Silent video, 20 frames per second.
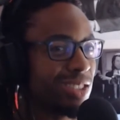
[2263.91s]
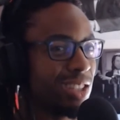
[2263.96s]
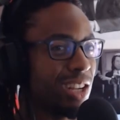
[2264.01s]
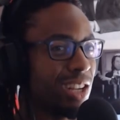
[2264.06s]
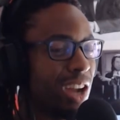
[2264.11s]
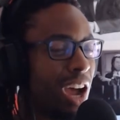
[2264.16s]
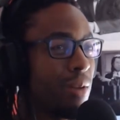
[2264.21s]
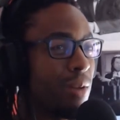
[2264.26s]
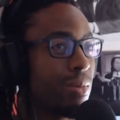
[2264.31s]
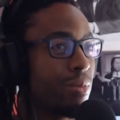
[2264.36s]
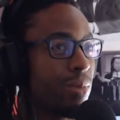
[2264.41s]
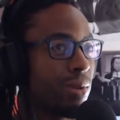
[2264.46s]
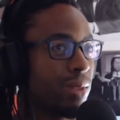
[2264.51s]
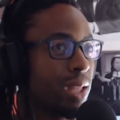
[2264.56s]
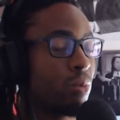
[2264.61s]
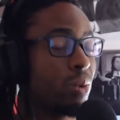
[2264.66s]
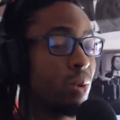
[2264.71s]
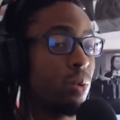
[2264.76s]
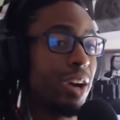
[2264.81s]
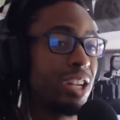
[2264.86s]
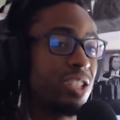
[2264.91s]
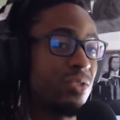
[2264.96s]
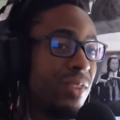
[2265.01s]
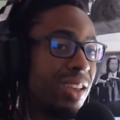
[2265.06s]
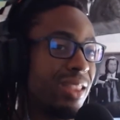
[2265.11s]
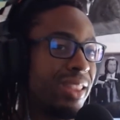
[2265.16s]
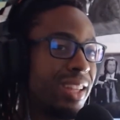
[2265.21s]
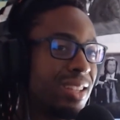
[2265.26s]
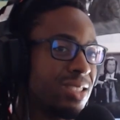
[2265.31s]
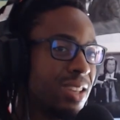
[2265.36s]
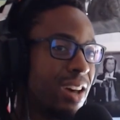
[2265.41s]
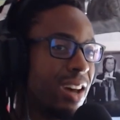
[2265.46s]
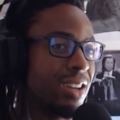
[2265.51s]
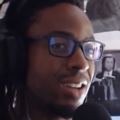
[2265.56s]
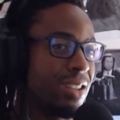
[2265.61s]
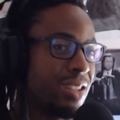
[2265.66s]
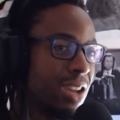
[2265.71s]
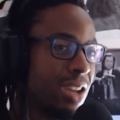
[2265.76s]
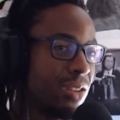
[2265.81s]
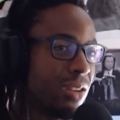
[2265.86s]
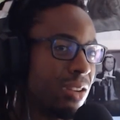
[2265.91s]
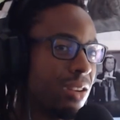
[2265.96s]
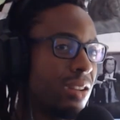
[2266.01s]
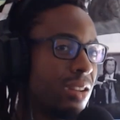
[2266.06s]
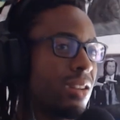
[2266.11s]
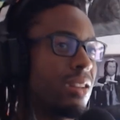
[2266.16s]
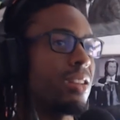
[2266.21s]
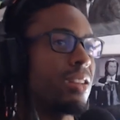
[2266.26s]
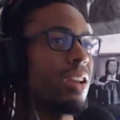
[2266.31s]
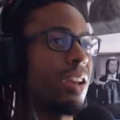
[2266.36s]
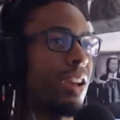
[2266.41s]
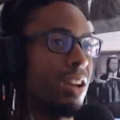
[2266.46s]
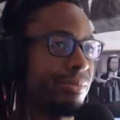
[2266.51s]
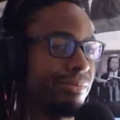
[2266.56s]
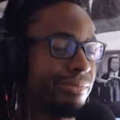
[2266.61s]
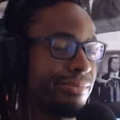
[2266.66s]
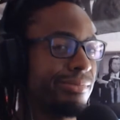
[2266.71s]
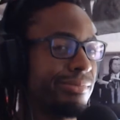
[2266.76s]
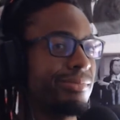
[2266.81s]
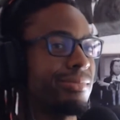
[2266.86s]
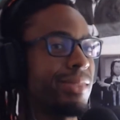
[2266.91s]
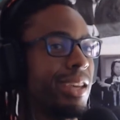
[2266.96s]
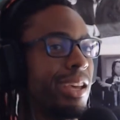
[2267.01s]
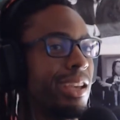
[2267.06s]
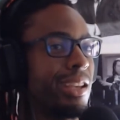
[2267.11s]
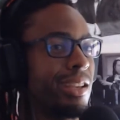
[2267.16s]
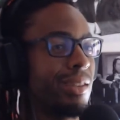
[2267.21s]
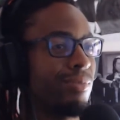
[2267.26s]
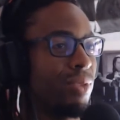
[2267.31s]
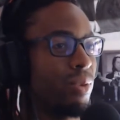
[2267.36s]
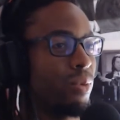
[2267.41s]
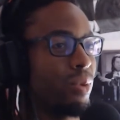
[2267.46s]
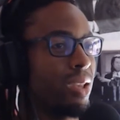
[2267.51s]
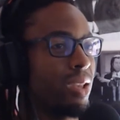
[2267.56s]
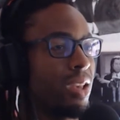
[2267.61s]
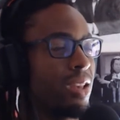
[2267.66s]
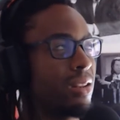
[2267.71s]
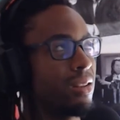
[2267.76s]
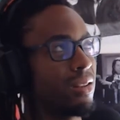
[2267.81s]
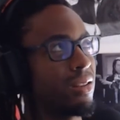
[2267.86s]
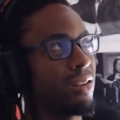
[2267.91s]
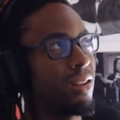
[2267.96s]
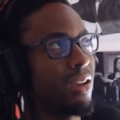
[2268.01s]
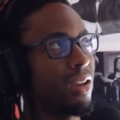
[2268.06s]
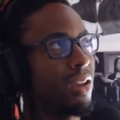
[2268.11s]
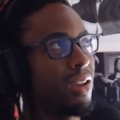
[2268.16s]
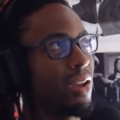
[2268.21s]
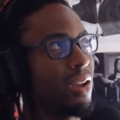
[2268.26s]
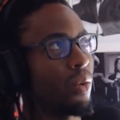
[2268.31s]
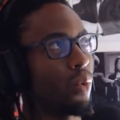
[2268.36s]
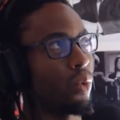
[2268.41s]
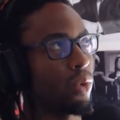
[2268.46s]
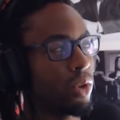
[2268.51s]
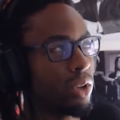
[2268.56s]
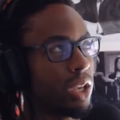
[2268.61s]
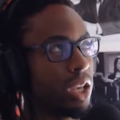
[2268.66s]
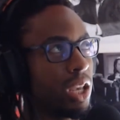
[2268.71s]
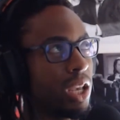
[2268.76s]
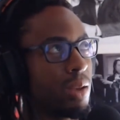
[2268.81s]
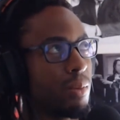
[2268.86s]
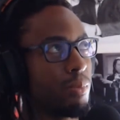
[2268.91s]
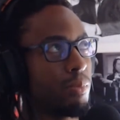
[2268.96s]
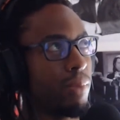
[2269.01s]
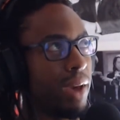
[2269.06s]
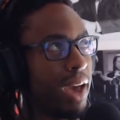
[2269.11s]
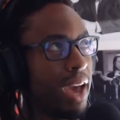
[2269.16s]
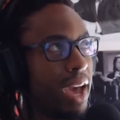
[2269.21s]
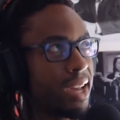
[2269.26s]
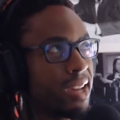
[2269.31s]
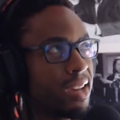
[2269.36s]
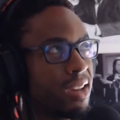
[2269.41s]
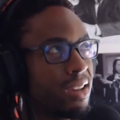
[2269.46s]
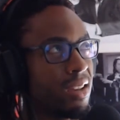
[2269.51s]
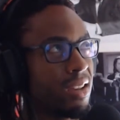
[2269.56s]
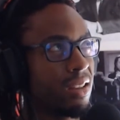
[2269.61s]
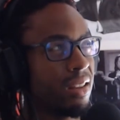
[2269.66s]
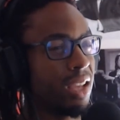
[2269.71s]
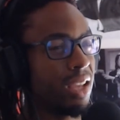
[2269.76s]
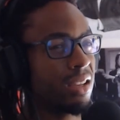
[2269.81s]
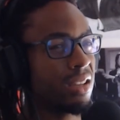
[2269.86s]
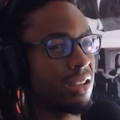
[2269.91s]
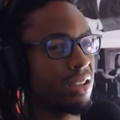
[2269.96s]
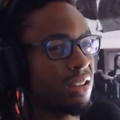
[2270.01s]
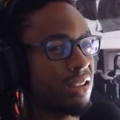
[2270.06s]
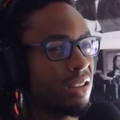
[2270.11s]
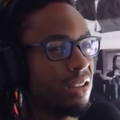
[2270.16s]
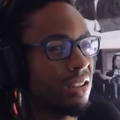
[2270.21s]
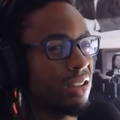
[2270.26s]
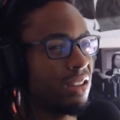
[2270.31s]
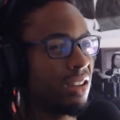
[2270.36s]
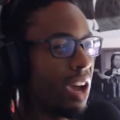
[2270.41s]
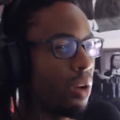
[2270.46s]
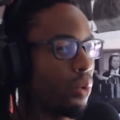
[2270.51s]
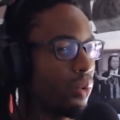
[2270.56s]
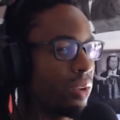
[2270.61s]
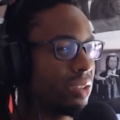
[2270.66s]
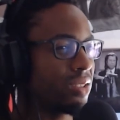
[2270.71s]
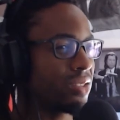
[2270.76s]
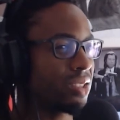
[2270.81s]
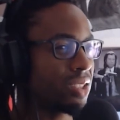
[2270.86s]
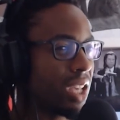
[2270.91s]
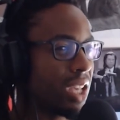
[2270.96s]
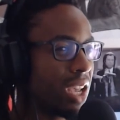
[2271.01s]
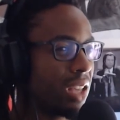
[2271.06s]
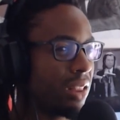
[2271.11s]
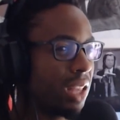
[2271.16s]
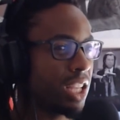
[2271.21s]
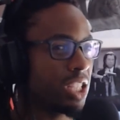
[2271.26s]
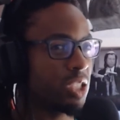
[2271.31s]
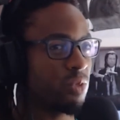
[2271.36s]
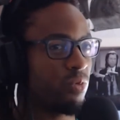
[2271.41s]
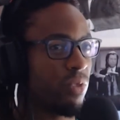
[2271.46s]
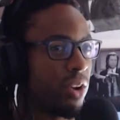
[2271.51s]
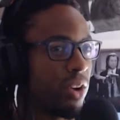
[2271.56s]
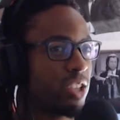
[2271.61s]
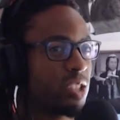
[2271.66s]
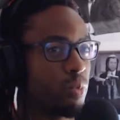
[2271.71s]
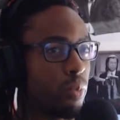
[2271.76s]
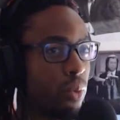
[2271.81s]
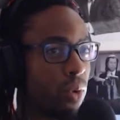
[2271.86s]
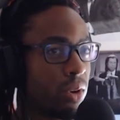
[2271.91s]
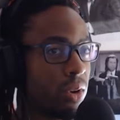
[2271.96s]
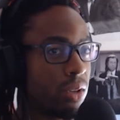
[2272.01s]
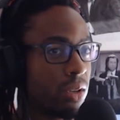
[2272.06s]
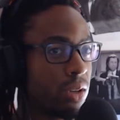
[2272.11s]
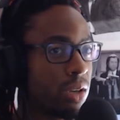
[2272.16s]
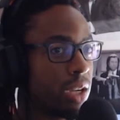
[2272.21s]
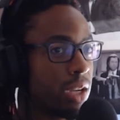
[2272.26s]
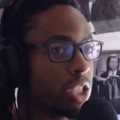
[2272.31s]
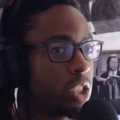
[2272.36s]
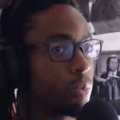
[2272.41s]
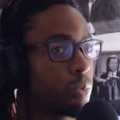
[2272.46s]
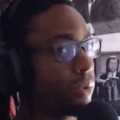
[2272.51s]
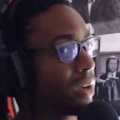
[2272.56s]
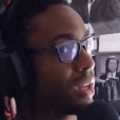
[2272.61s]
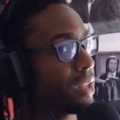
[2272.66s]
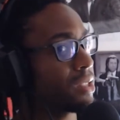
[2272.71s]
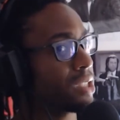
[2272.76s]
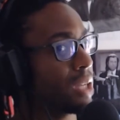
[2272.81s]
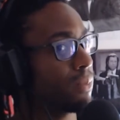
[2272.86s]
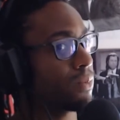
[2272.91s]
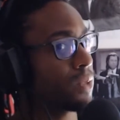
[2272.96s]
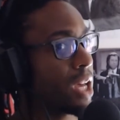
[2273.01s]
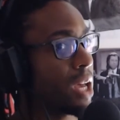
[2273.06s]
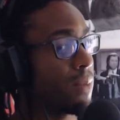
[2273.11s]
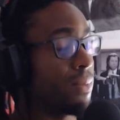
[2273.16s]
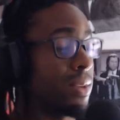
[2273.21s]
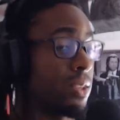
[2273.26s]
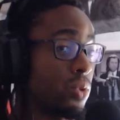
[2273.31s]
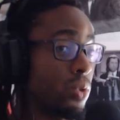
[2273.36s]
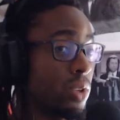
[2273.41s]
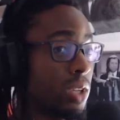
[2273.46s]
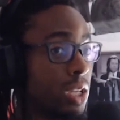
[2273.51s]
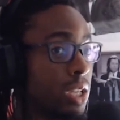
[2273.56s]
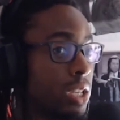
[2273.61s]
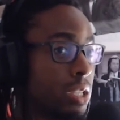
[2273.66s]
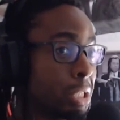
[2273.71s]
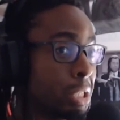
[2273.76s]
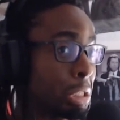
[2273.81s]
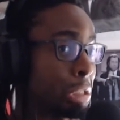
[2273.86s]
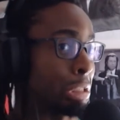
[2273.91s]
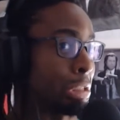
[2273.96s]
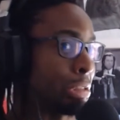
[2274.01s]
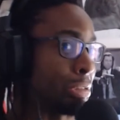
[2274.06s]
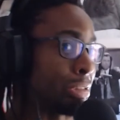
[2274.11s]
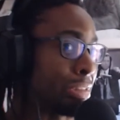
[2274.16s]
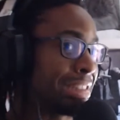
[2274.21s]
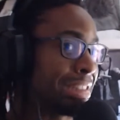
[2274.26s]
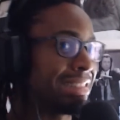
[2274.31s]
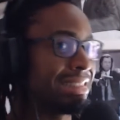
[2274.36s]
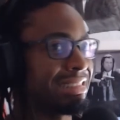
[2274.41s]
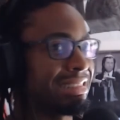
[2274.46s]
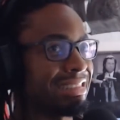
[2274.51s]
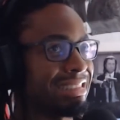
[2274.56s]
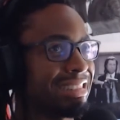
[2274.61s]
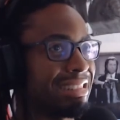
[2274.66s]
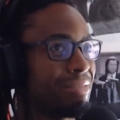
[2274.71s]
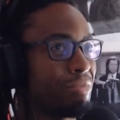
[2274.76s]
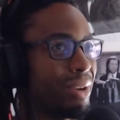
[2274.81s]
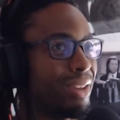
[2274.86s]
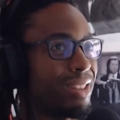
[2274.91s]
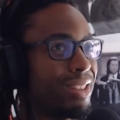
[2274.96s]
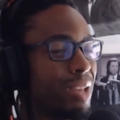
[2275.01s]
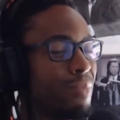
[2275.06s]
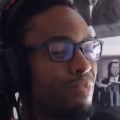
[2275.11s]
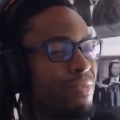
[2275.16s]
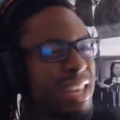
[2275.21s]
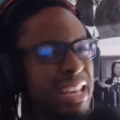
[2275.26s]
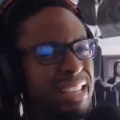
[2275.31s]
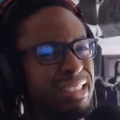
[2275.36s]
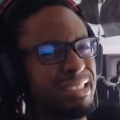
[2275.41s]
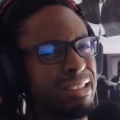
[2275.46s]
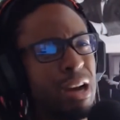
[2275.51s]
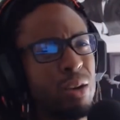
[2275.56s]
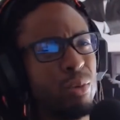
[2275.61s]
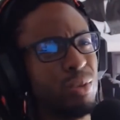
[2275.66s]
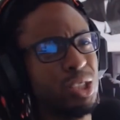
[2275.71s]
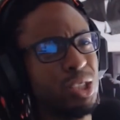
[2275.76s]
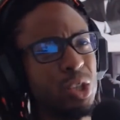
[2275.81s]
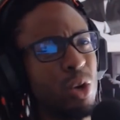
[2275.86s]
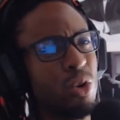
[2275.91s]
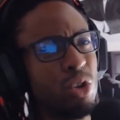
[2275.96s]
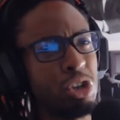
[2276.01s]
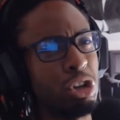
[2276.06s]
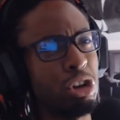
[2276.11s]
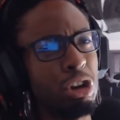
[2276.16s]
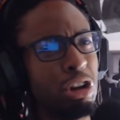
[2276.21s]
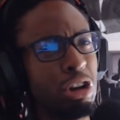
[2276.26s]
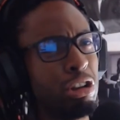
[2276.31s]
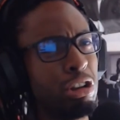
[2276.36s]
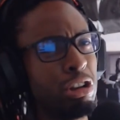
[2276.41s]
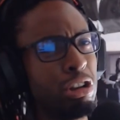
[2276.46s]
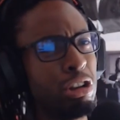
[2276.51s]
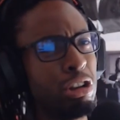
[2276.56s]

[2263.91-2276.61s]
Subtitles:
I remember like we watched Vinland Saga together. Yeah. Like looking back, like I wouldn't say like it's very spoiler-ish, but at the same time it sort of is. So yeah, but the song was so good.